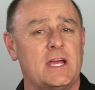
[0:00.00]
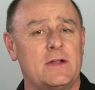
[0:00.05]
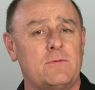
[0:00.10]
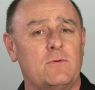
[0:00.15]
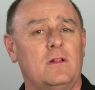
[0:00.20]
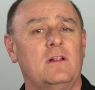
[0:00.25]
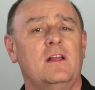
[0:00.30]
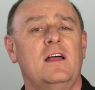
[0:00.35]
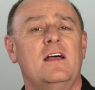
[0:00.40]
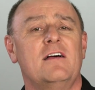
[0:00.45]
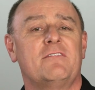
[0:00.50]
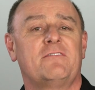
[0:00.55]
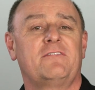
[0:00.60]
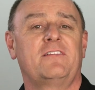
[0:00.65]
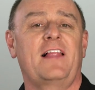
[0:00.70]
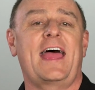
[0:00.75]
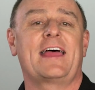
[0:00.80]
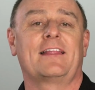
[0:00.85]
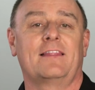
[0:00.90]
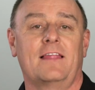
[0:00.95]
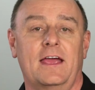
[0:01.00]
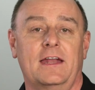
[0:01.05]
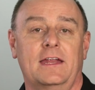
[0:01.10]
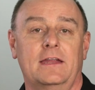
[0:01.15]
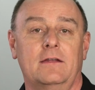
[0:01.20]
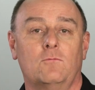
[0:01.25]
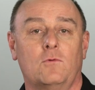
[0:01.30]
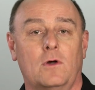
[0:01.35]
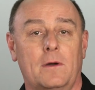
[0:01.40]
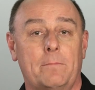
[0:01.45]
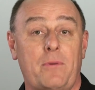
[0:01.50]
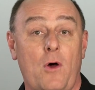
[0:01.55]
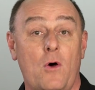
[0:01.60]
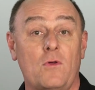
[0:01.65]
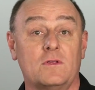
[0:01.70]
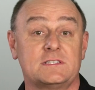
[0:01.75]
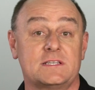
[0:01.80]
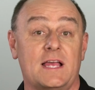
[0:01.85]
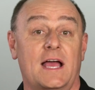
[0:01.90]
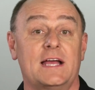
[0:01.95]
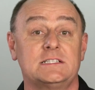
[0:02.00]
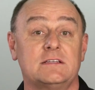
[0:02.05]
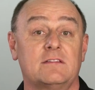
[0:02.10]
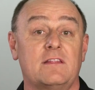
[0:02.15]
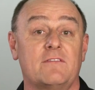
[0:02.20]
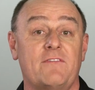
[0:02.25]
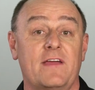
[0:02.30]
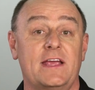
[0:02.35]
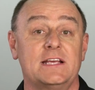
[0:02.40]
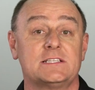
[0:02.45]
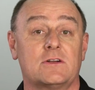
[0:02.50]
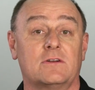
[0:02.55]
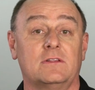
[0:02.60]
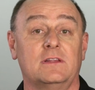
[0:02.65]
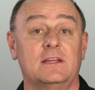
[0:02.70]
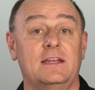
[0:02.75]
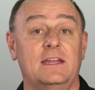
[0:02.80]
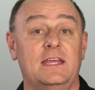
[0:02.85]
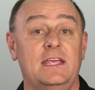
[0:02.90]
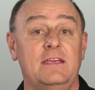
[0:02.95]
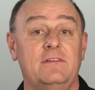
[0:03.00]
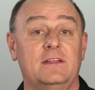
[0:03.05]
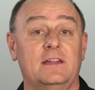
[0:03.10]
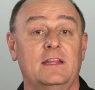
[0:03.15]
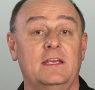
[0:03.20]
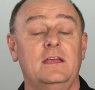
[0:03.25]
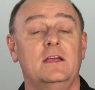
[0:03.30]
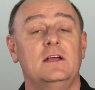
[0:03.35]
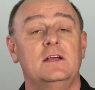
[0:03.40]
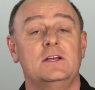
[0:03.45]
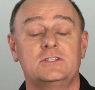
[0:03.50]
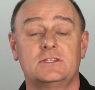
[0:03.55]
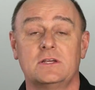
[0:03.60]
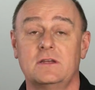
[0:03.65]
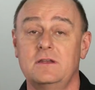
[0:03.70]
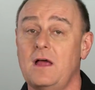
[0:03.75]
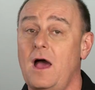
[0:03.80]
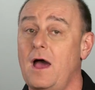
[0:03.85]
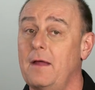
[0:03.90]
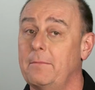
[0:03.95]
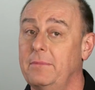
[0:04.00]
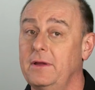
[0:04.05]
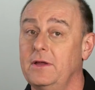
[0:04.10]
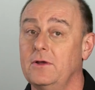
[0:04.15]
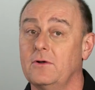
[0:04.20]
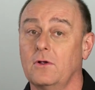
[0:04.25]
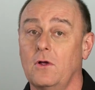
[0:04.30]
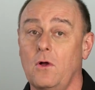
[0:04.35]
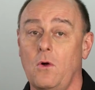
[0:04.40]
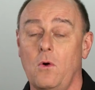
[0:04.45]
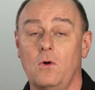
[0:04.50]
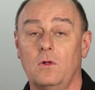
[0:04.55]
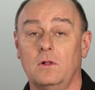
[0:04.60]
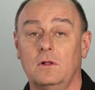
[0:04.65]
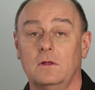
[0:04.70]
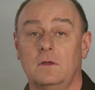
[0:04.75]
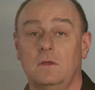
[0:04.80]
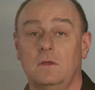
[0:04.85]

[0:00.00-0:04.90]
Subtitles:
general, flat lighting, where both sides of the face are lit evenly, should not be your goal.